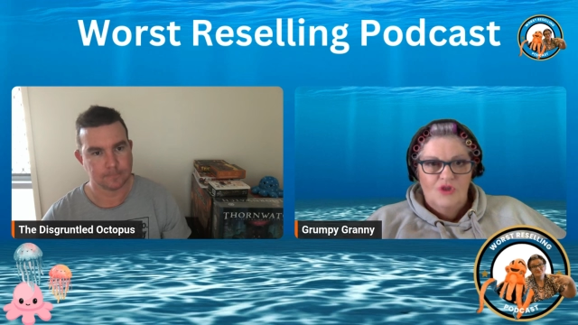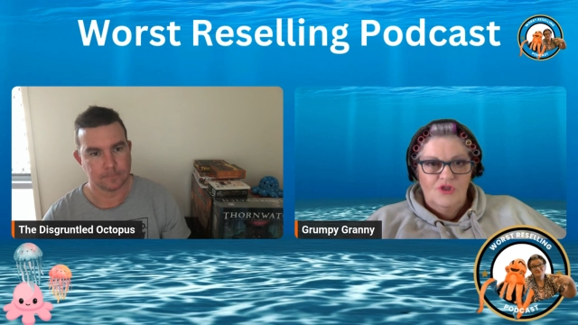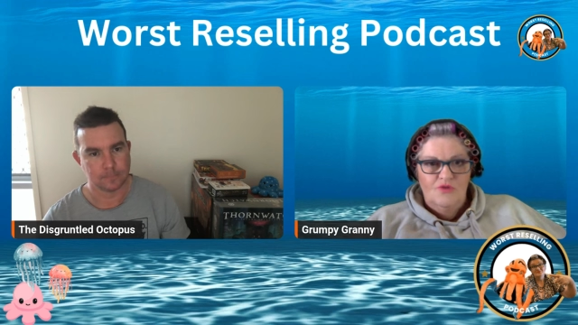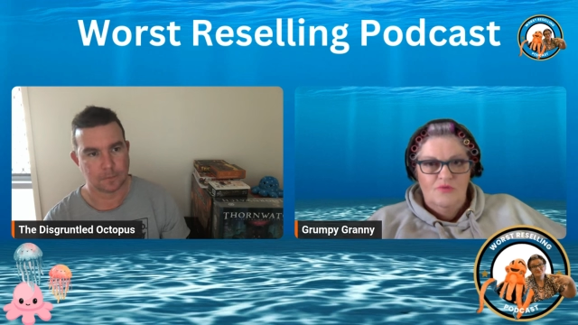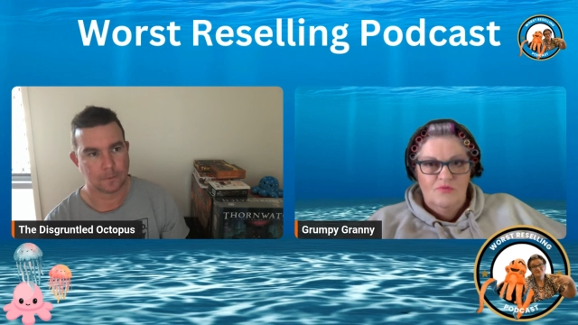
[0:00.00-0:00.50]
Speaker 1: new
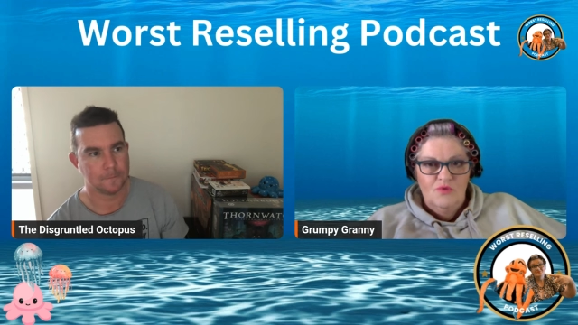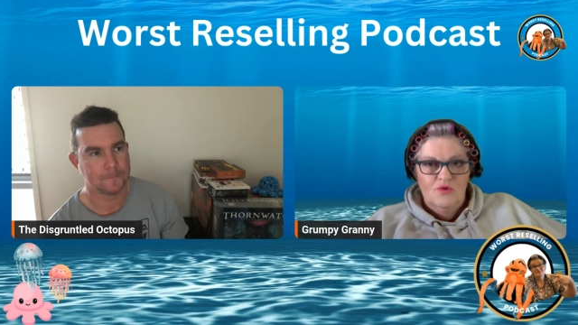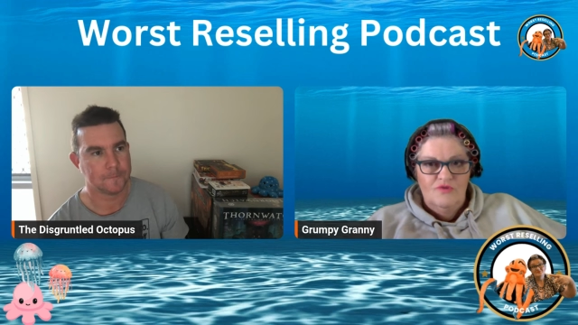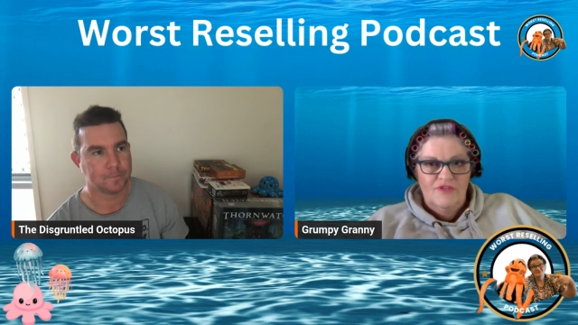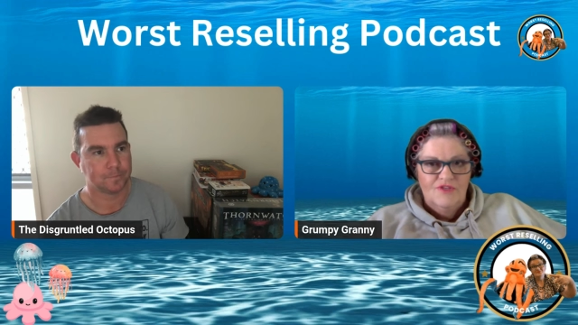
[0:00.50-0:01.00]

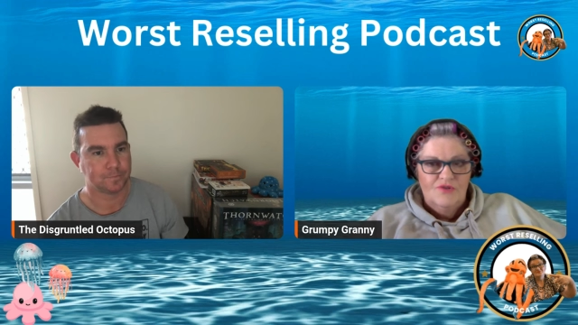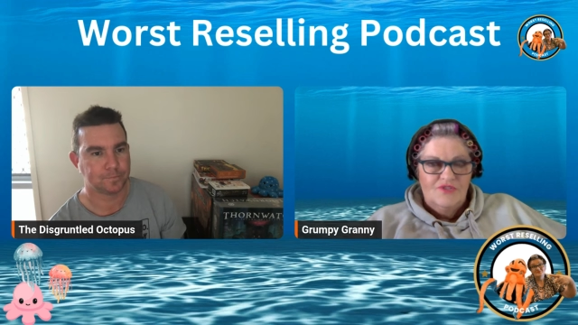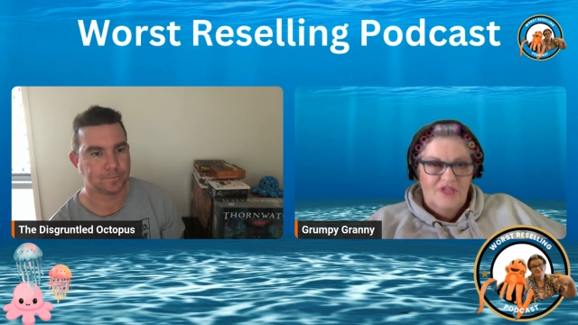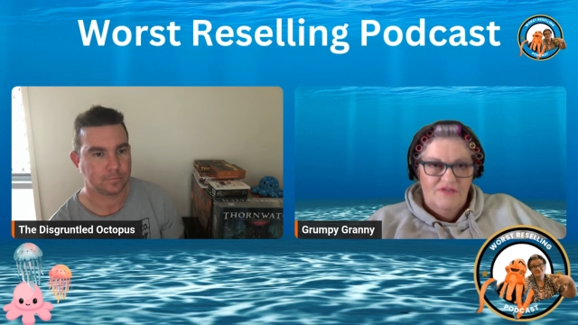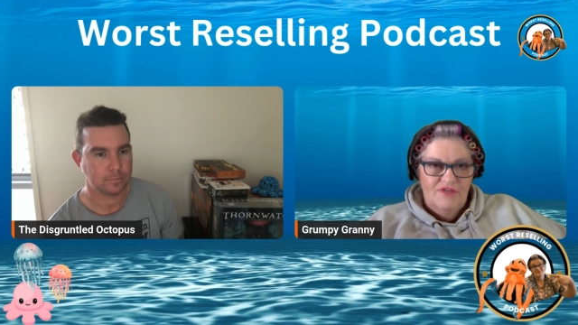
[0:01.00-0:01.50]
movies or
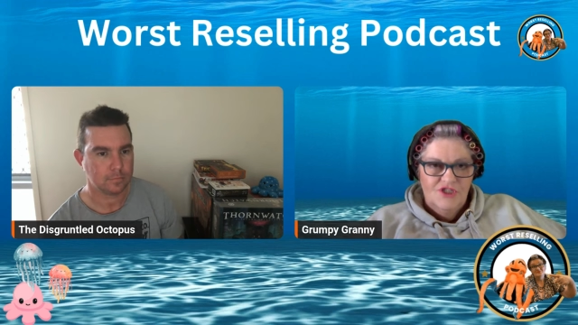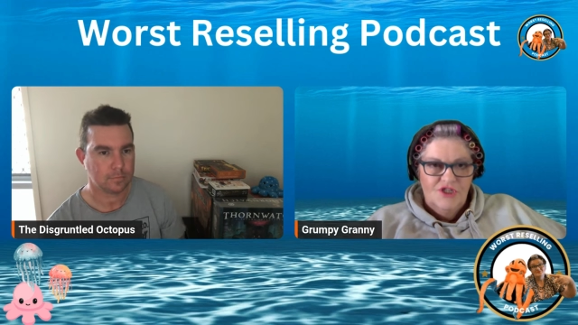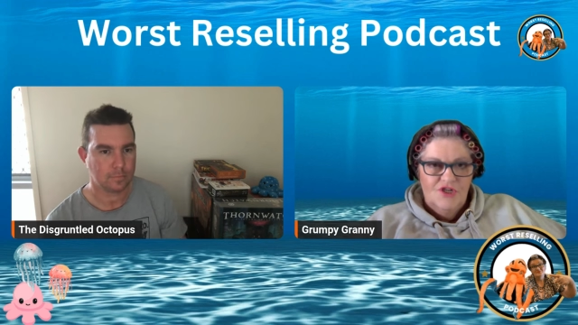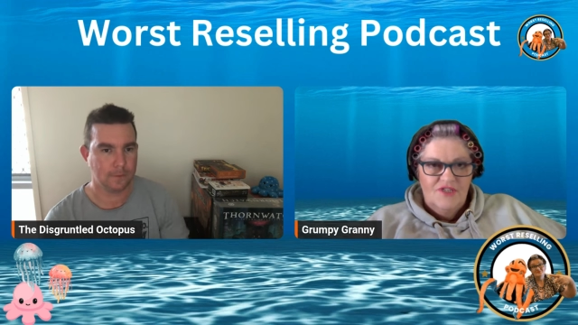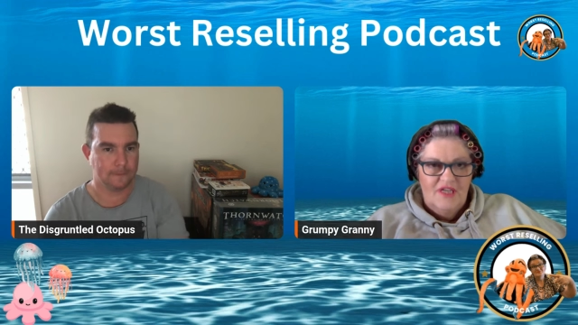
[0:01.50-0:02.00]
TV shows are
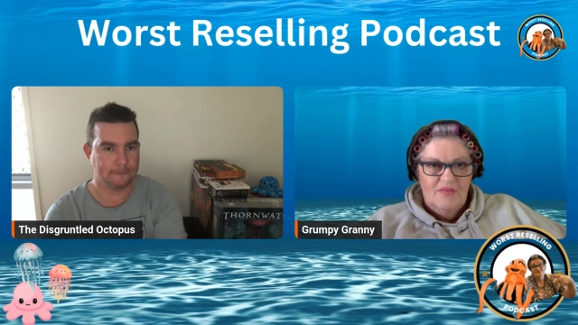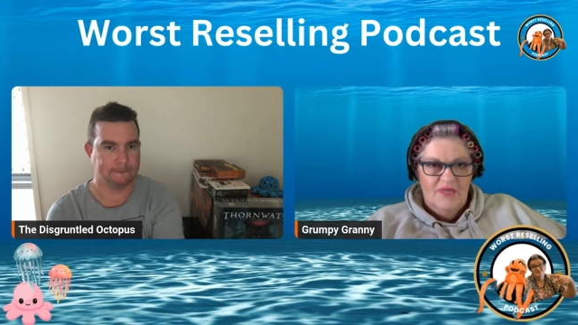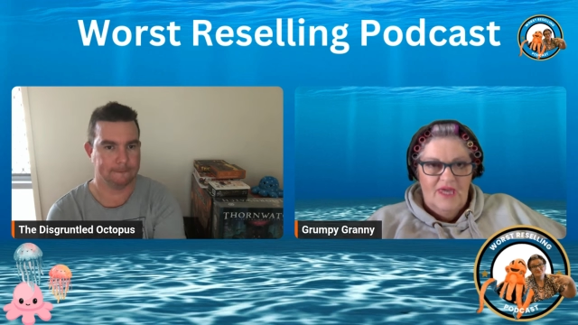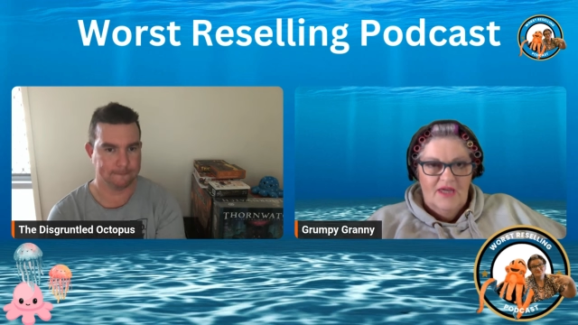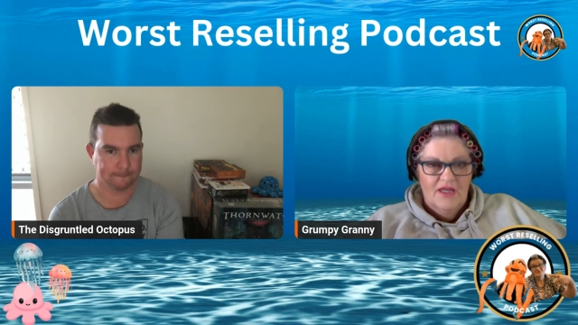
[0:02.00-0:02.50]
coming out
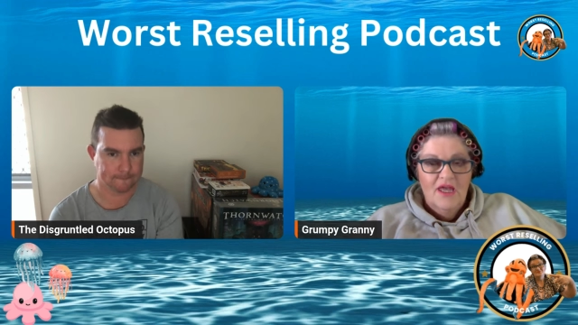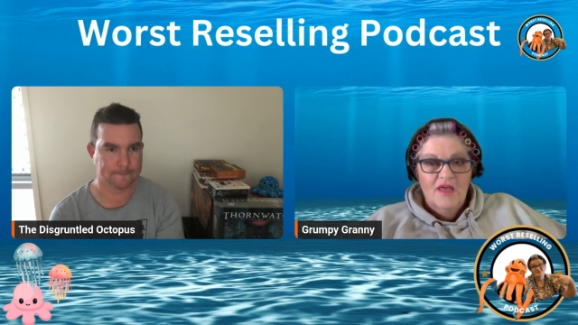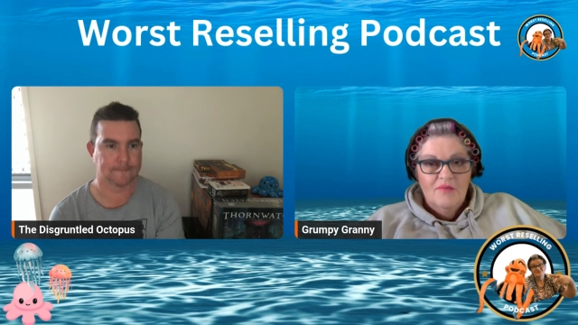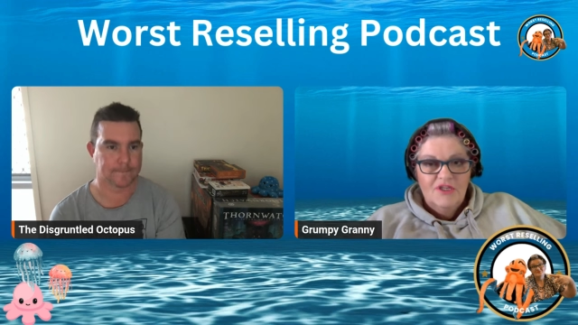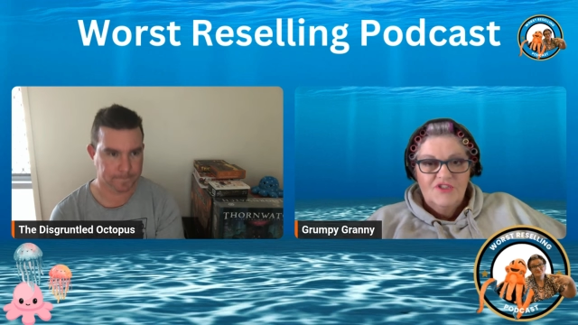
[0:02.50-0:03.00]

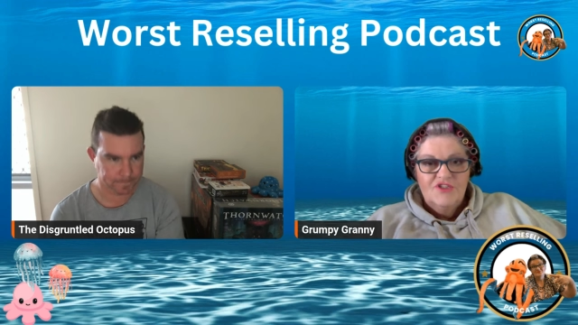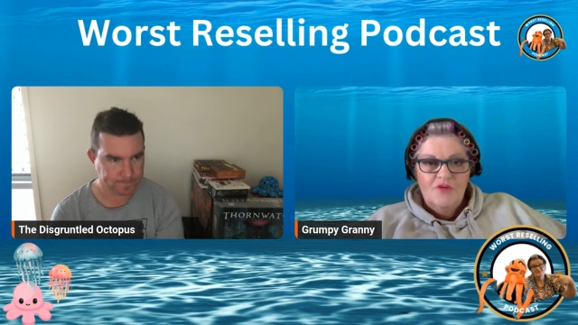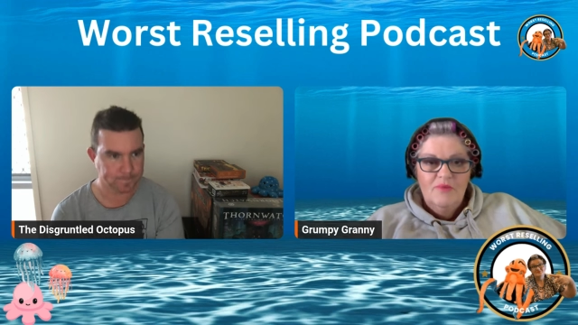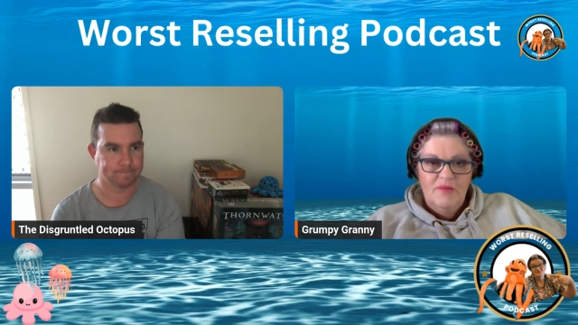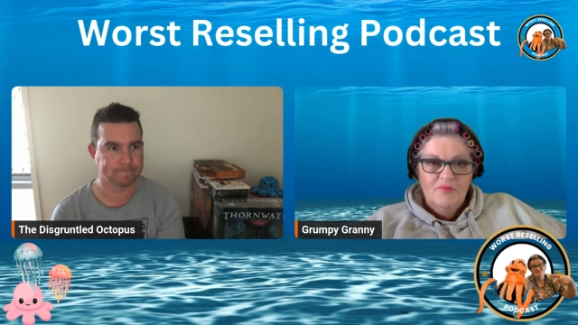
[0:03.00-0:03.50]
because so many
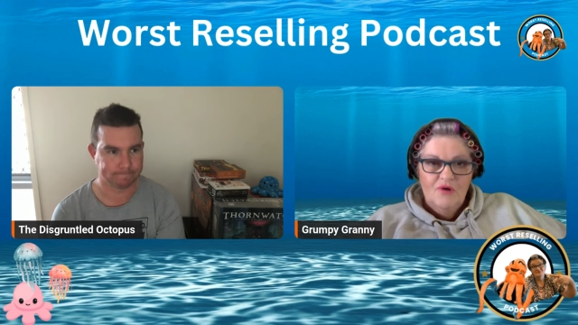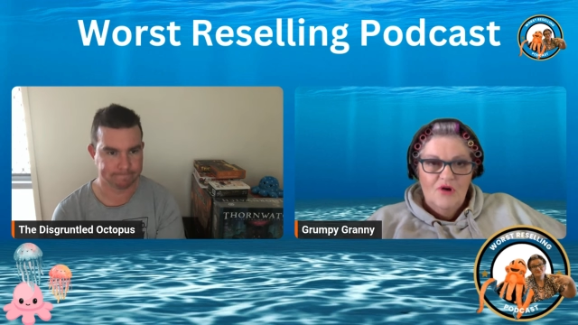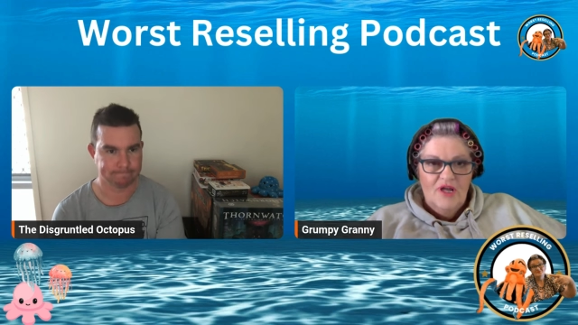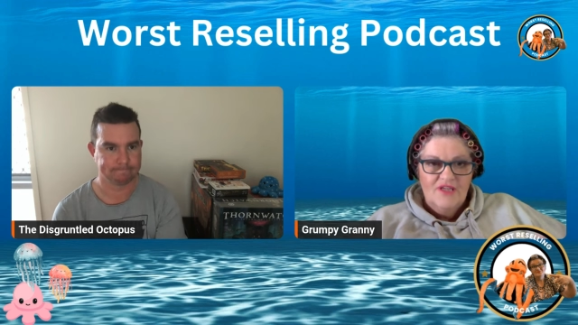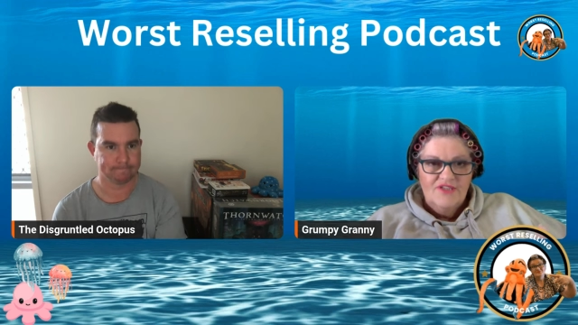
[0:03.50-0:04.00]

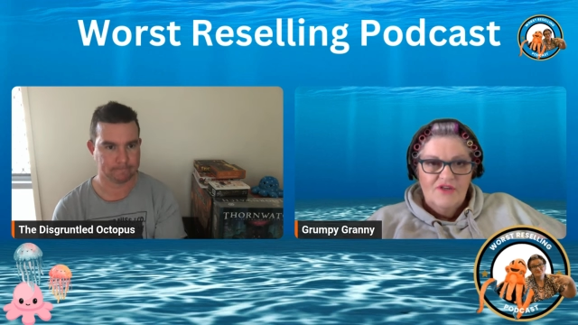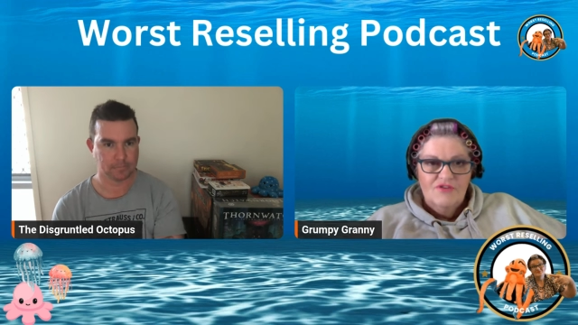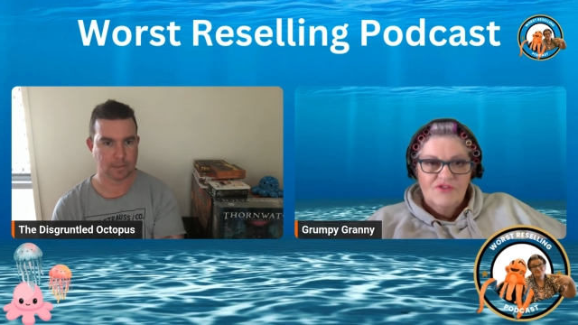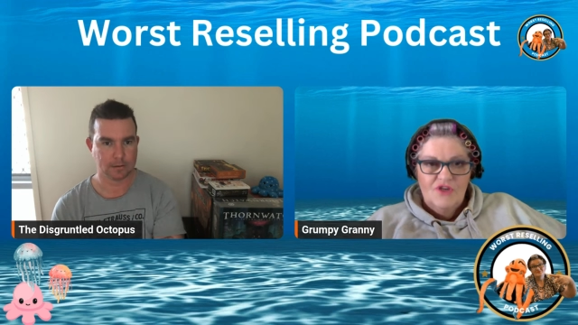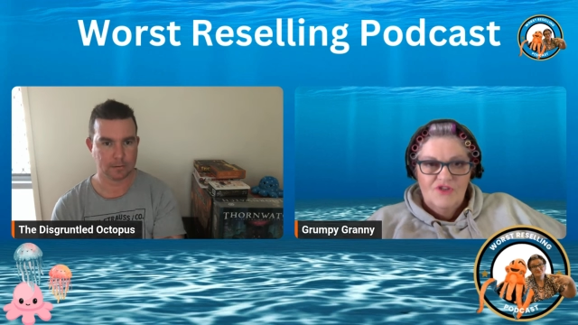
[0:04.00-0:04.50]
products are
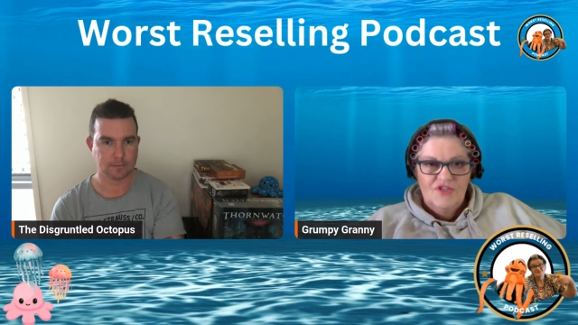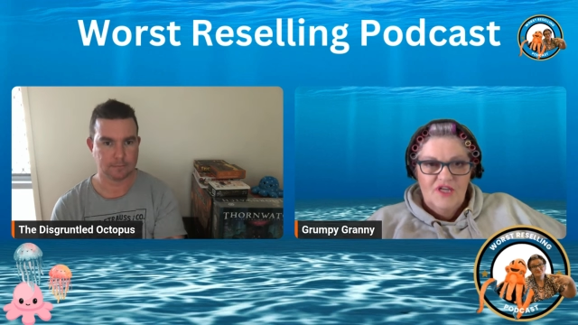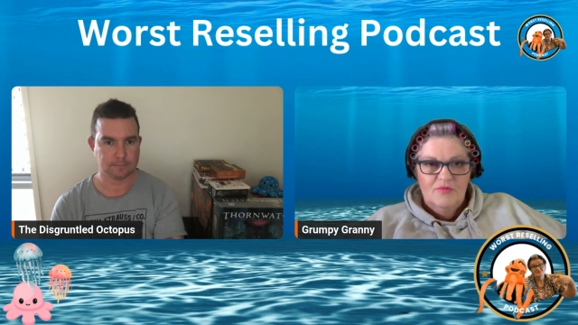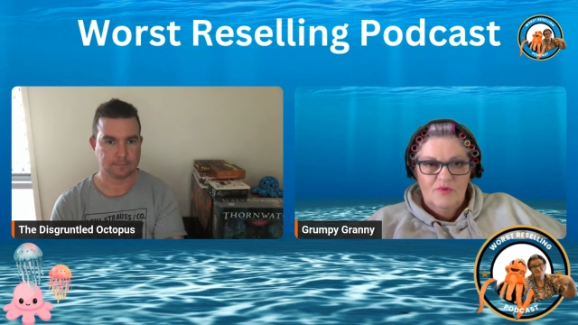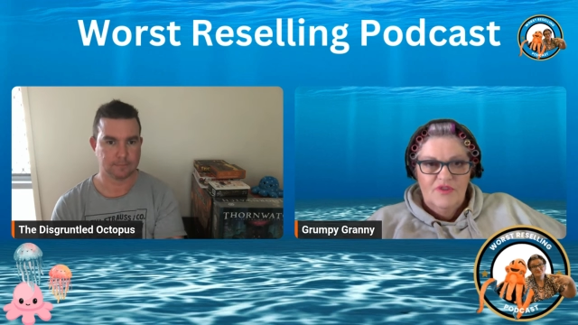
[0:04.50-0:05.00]
associated
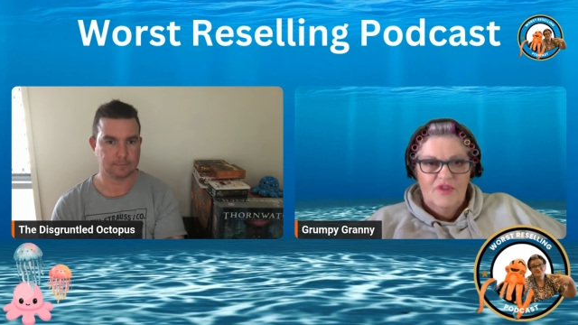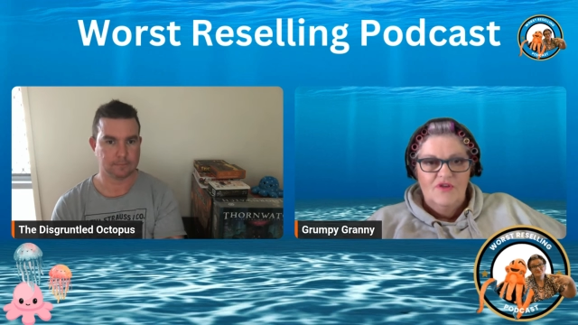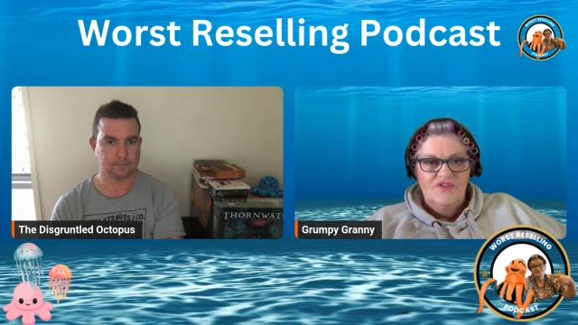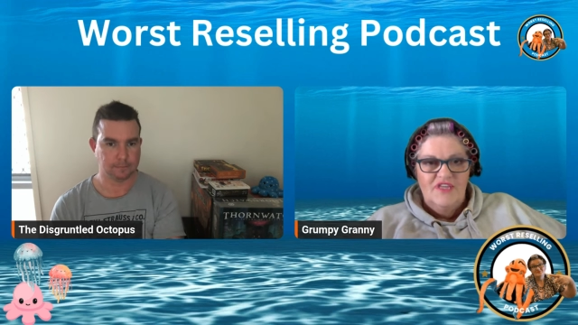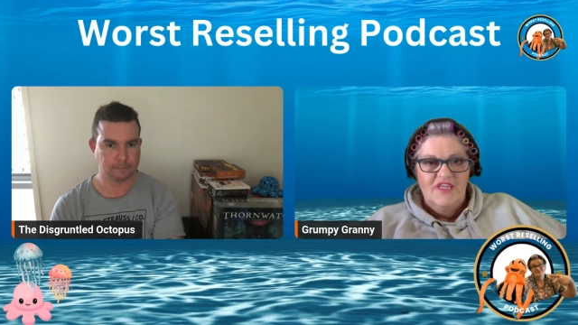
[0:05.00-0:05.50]
with those things.